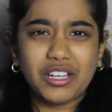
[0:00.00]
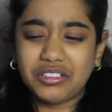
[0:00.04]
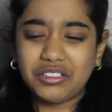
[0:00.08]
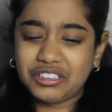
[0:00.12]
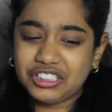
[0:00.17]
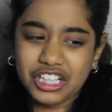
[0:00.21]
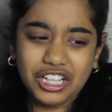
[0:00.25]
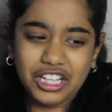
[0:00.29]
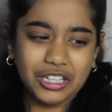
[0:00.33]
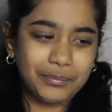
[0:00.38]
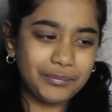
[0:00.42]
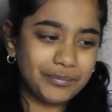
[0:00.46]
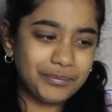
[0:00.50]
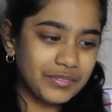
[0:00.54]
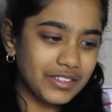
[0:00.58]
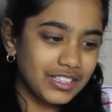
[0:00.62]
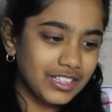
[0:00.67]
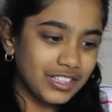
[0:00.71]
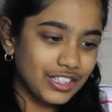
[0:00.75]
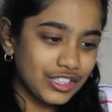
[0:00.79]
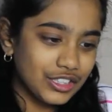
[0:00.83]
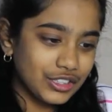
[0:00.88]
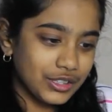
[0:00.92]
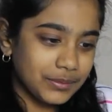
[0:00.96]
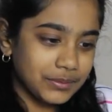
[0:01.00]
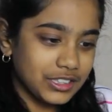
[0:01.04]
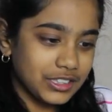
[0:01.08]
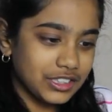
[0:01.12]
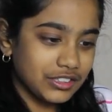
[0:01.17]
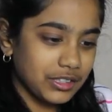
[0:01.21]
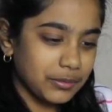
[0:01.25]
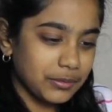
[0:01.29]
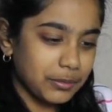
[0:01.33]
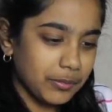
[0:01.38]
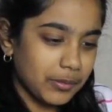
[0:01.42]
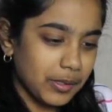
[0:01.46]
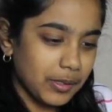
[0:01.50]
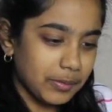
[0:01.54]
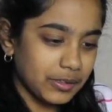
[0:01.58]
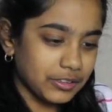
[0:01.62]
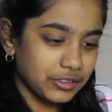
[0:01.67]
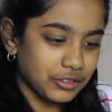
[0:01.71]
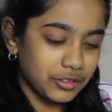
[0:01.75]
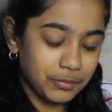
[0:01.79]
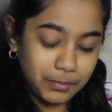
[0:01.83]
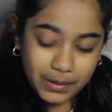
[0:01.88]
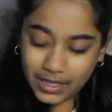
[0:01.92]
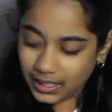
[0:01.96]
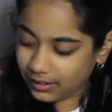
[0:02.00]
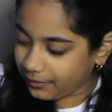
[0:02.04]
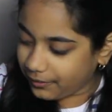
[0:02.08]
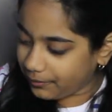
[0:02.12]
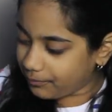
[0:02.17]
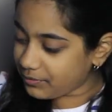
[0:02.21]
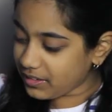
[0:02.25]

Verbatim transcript: good shape. So I'm just gonna put my pencil back